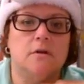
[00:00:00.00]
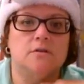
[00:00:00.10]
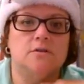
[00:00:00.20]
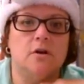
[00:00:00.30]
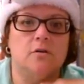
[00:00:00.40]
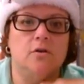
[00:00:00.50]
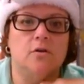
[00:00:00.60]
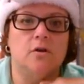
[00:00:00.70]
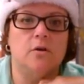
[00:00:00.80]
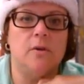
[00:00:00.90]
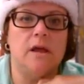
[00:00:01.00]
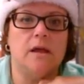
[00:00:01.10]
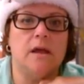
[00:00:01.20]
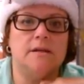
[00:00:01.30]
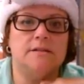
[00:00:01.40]
So you're going to make
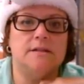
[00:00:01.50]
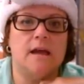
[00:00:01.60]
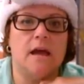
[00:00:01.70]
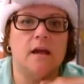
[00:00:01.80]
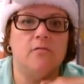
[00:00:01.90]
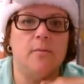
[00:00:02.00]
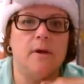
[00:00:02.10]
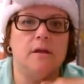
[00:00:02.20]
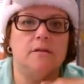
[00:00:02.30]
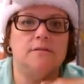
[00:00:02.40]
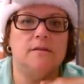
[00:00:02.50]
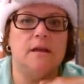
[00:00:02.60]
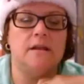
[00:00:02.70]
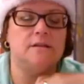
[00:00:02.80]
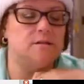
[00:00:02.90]
a stack of pennies
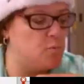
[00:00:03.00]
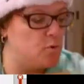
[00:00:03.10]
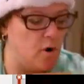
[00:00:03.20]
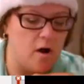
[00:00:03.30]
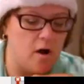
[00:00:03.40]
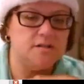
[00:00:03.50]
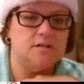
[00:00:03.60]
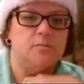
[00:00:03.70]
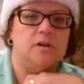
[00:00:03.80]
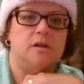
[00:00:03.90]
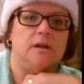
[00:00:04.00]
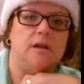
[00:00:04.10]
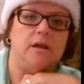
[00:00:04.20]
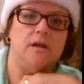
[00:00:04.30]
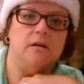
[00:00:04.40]
that is approximately